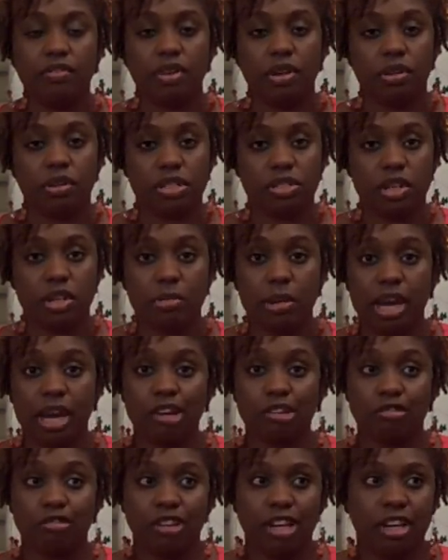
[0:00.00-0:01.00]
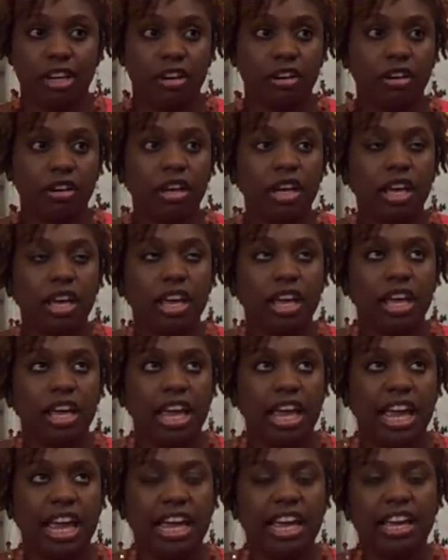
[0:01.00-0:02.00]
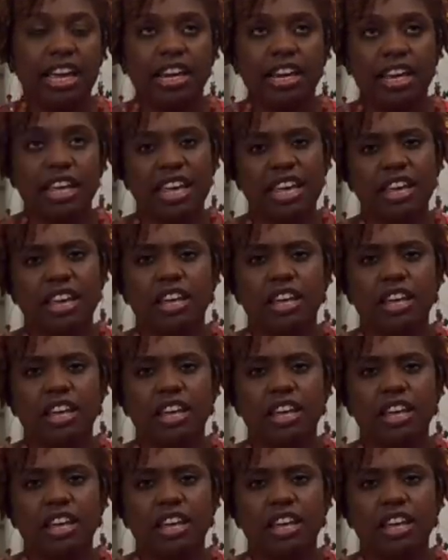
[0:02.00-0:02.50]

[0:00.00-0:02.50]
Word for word: focus on my career. And,